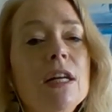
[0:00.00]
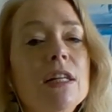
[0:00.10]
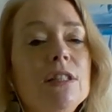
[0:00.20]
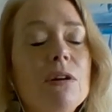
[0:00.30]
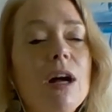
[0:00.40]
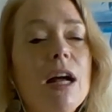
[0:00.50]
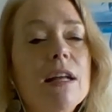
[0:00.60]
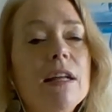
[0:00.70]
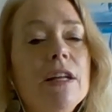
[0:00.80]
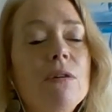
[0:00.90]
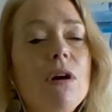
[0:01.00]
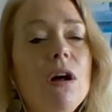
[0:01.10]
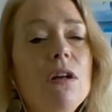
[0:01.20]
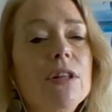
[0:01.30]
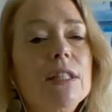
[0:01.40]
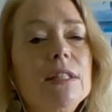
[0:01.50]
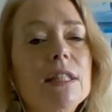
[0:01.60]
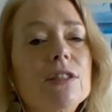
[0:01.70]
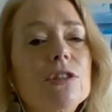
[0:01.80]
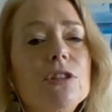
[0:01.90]
So I, you know, all these
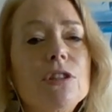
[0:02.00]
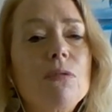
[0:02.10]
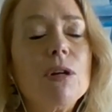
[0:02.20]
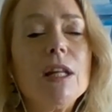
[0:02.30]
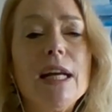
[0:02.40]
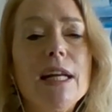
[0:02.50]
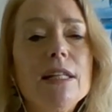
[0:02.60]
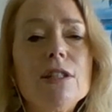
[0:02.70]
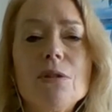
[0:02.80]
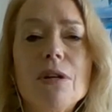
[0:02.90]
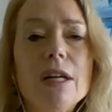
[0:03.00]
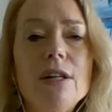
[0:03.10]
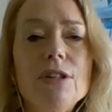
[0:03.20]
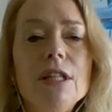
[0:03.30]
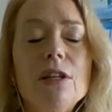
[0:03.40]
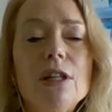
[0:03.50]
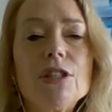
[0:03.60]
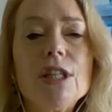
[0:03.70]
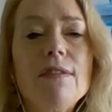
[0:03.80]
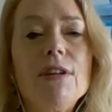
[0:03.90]
things are so related to our healthy
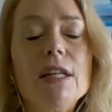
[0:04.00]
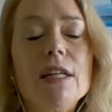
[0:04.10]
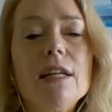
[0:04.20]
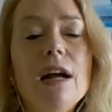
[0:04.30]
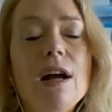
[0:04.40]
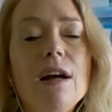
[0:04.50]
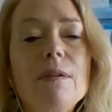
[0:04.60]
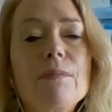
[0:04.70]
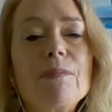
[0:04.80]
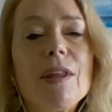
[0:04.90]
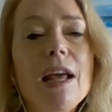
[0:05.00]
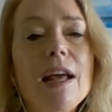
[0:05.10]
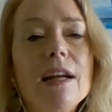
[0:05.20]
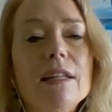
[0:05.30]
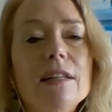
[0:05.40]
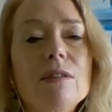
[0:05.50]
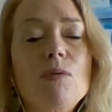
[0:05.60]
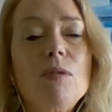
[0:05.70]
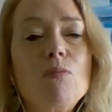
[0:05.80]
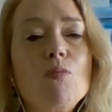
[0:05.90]
longevity. Um, and
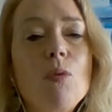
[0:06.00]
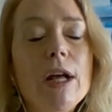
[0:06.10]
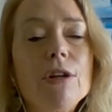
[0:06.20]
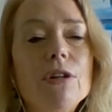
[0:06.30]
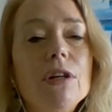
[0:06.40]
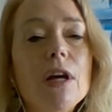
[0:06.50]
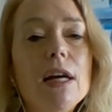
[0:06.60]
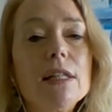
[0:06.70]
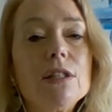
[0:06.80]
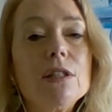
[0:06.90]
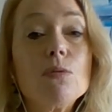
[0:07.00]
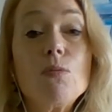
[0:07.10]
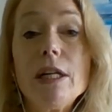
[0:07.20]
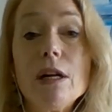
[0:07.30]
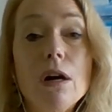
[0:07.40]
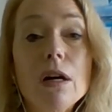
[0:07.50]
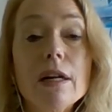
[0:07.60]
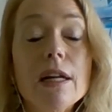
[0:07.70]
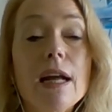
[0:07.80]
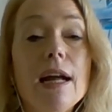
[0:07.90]
whether or not we are
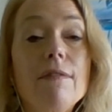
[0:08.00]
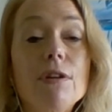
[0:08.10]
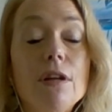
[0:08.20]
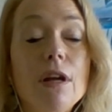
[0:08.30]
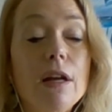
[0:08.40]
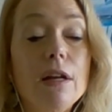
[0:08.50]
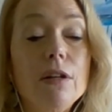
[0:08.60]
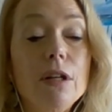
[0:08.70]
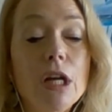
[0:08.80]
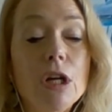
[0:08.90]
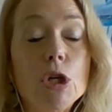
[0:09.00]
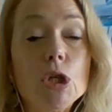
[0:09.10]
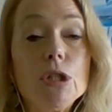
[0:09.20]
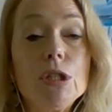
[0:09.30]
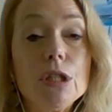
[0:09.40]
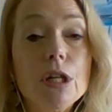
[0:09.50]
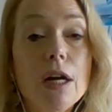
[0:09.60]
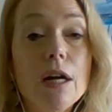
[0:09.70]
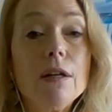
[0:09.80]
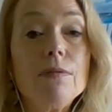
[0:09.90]
going to have a, a, a good
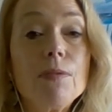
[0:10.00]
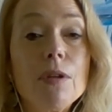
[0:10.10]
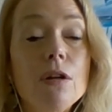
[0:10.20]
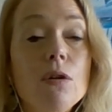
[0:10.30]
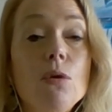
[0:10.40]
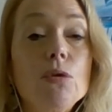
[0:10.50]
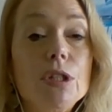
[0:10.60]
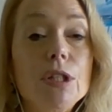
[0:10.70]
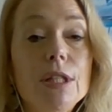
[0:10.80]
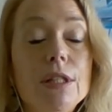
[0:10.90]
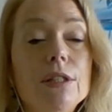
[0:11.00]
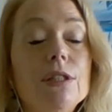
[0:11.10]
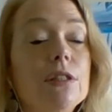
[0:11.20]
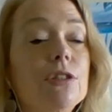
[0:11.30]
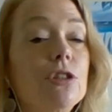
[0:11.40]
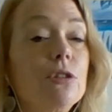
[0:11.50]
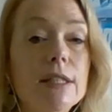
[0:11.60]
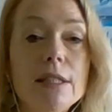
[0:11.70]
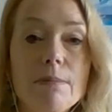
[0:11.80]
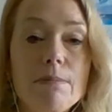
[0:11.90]
uh, older years, the
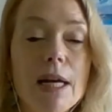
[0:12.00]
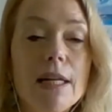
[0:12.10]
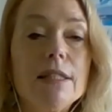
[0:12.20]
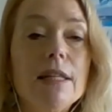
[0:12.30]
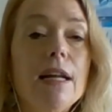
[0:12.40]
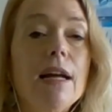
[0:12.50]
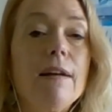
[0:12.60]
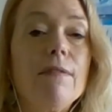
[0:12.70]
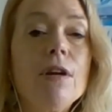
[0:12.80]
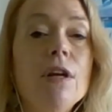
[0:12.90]
stress impacts that have